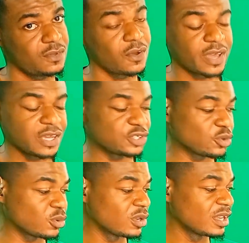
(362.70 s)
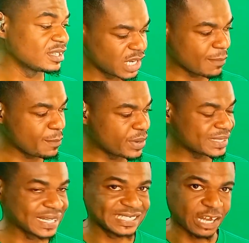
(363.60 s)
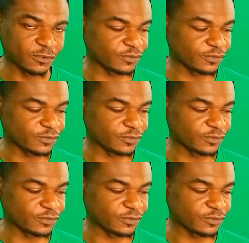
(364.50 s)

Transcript: Okay, so let me break that down